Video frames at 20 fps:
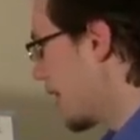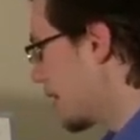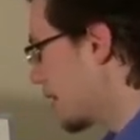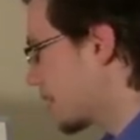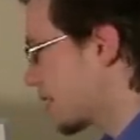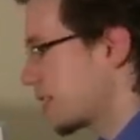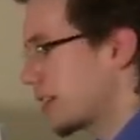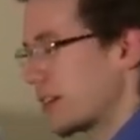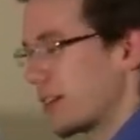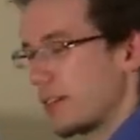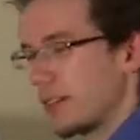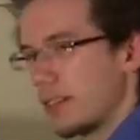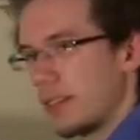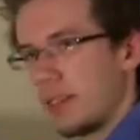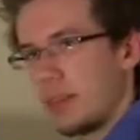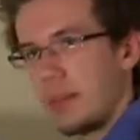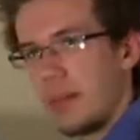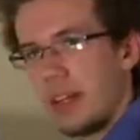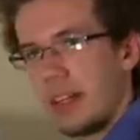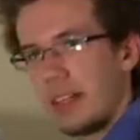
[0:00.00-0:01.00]
eighth note,
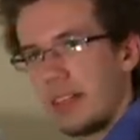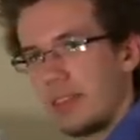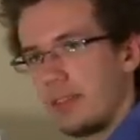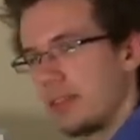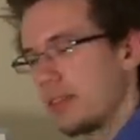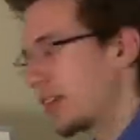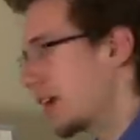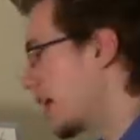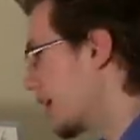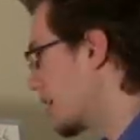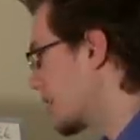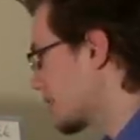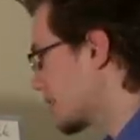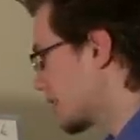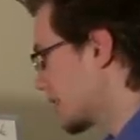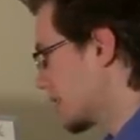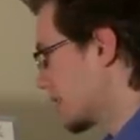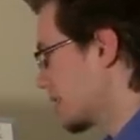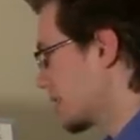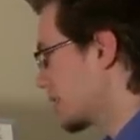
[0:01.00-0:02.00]
you might have
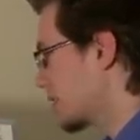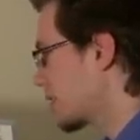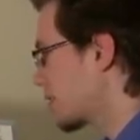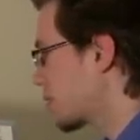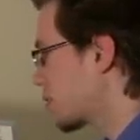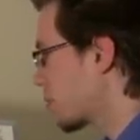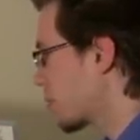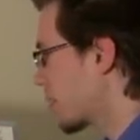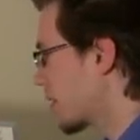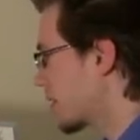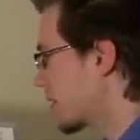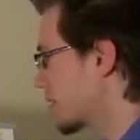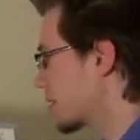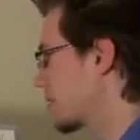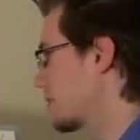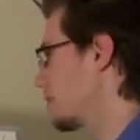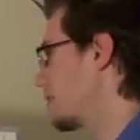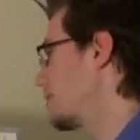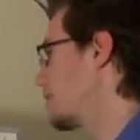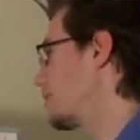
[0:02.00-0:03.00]
guessed, is
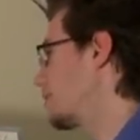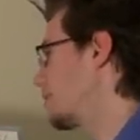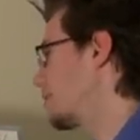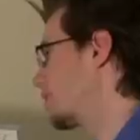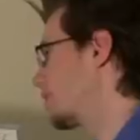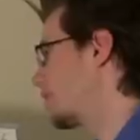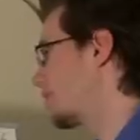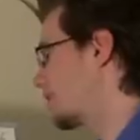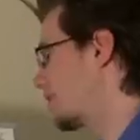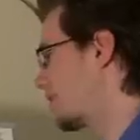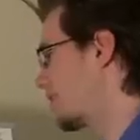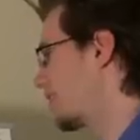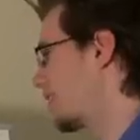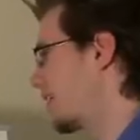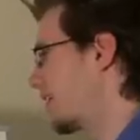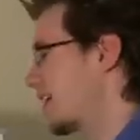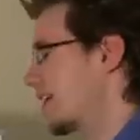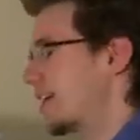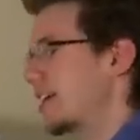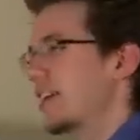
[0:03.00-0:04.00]
twice the
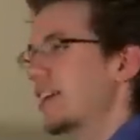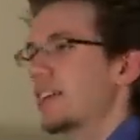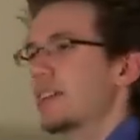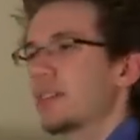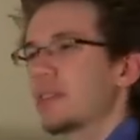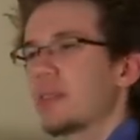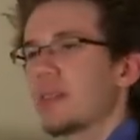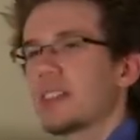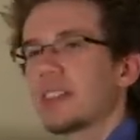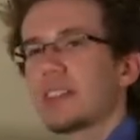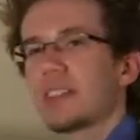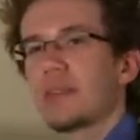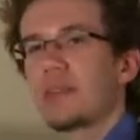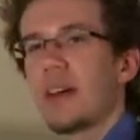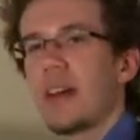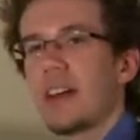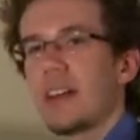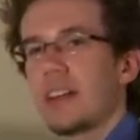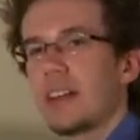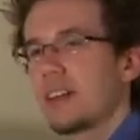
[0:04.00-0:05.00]

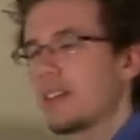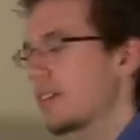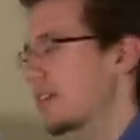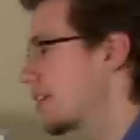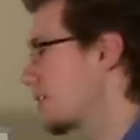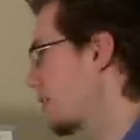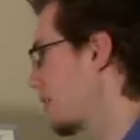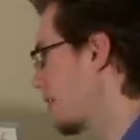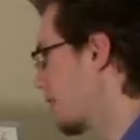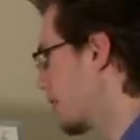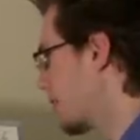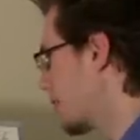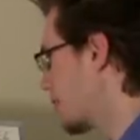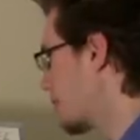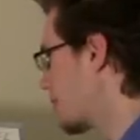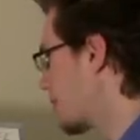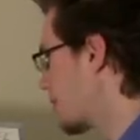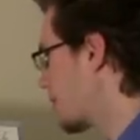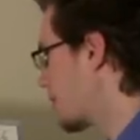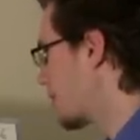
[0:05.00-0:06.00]
value, or, you know,
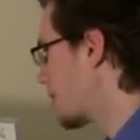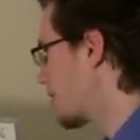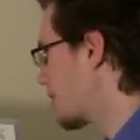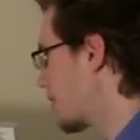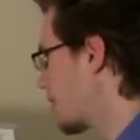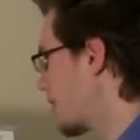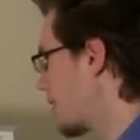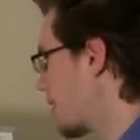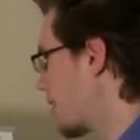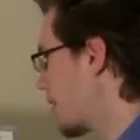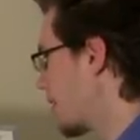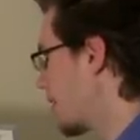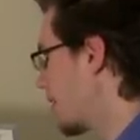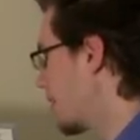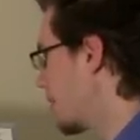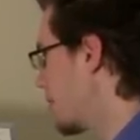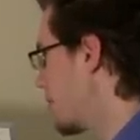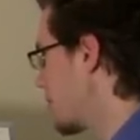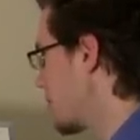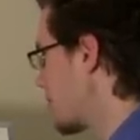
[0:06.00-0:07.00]

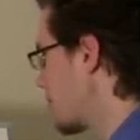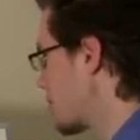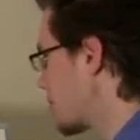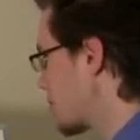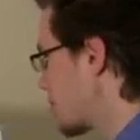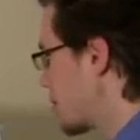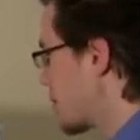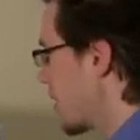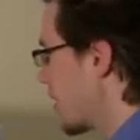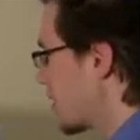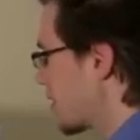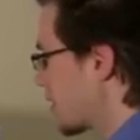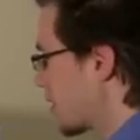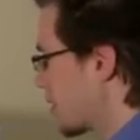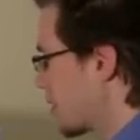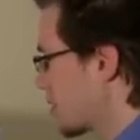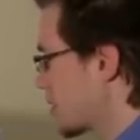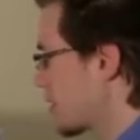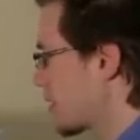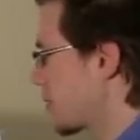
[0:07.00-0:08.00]
there's 2 eighth
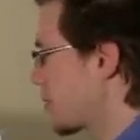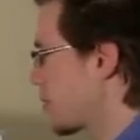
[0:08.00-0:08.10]
notes